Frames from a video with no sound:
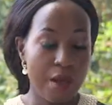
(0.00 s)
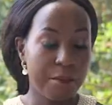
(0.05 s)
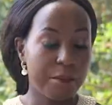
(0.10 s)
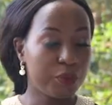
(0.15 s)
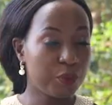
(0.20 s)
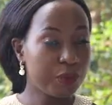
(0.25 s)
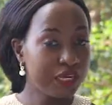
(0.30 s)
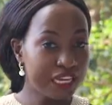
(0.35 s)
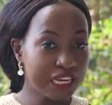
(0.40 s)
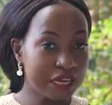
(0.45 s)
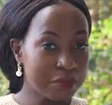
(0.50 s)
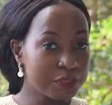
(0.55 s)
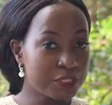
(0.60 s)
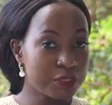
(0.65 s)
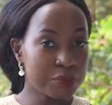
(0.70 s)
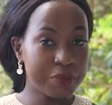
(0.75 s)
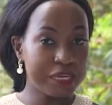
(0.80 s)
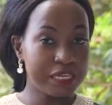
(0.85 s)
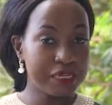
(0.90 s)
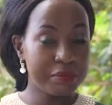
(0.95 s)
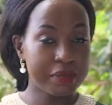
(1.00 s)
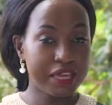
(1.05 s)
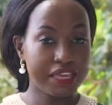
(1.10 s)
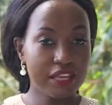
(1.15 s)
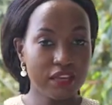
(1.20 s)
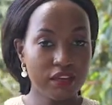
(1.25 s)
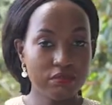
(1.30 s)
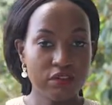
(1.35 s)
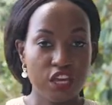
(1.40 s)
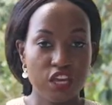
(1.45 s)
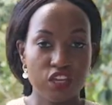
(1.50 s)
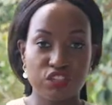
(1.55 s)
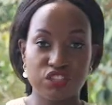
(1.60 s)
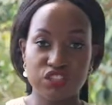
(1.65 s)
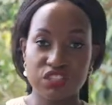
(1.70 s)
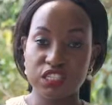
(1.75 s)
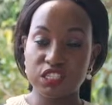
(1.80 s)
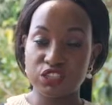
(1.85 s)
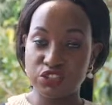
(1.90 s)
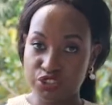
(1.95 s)
But when it comes to money making, you
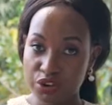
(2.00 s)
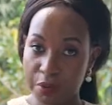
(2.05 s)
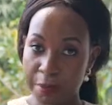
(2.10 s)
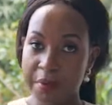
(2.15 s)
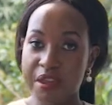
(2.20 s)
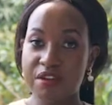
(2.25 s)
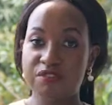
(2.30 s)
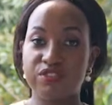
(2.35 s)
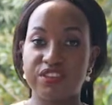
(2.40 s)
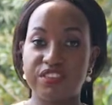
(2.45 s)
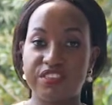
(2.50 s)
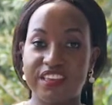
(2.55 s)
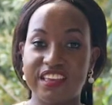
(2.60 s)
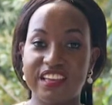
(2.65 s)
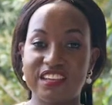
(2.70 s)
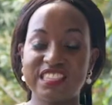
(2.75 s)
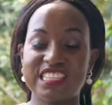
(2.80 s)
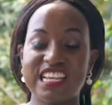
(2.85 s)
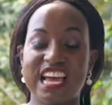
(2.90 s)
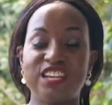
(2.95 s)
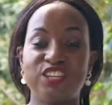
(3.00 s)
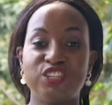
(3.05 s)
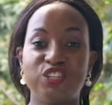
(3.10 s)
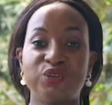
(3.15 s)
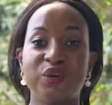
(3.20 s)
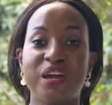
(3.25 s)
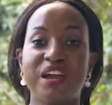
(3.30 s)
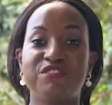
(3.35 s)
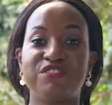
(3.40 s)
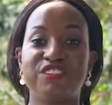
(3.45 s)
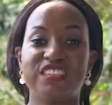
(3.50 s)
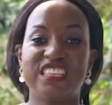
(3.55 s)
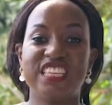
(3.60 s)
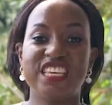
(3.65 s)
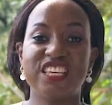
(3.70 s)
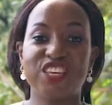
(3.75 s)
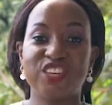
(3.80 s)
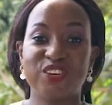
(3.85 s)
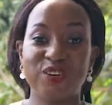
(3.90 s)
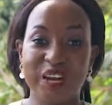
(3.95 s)
just drop everything else and do
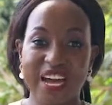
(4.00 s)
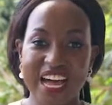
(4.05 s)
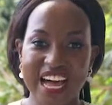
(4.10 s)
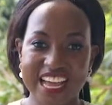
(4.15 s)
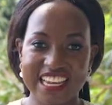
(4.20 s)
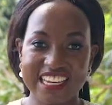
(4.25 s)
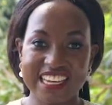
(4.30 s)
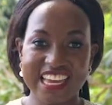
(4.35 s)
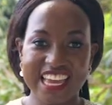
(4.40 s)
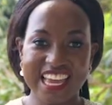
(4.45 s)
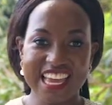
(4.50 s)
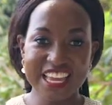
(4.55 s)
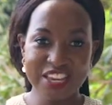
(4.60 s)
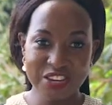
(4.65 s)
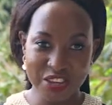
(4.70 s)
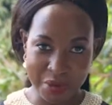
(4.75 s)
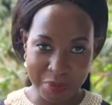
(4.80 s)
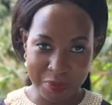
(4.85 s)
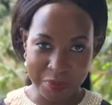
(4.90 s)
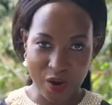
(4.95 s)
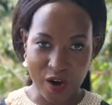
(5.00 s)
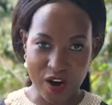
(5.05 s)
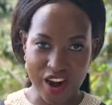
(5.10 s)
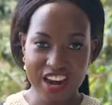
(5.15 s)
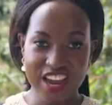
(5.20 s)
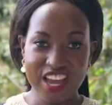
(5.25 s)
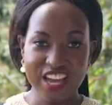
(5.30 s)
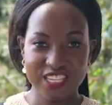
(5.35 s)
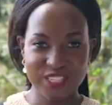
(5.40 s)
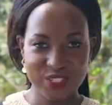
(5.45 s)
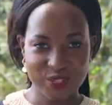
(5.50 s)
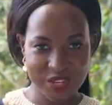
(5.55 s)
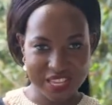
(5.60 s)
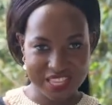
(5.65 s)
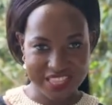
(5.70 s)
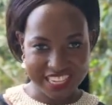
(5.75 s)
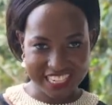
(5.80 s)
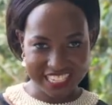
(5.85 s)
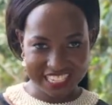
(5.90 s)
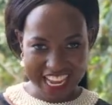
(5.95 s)
everything you can in your power to
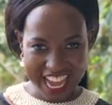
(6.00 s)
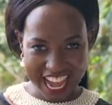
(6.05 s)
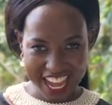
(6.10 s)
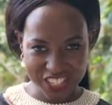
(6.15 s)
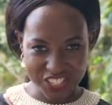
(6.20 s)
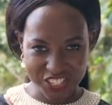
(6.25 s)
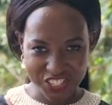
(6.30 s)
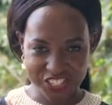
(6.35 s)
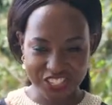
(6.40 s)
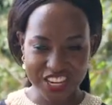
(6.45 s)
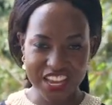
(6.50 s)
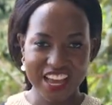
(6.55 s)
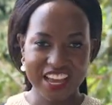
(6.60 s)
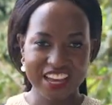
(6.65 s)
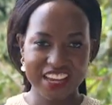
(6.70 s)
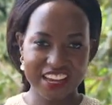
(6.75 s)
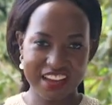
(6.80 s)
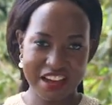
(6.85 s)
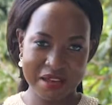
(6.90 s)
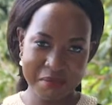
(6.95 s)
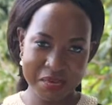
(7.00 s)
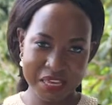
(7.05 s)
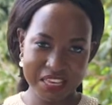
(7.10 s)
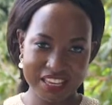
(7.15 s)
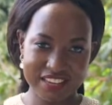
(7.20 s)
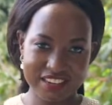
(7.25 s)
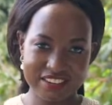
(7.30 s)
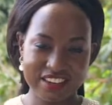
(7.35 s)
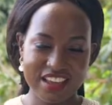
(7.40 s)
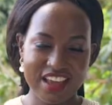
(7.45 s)
get that cash coming in.